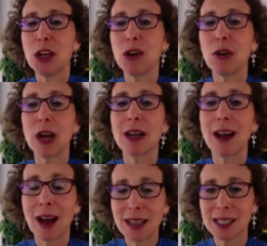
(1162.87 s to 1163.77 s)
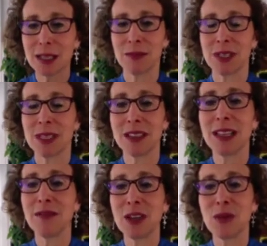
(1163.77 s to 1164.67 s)
you're accustomed to
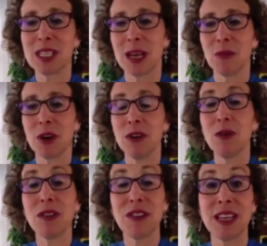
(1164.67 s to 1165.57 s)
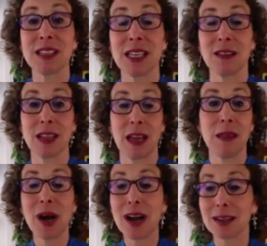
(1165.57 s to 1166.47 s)
living with someone who thinks outside
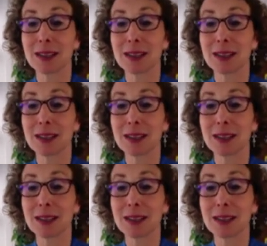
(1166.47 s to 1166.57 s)
the box.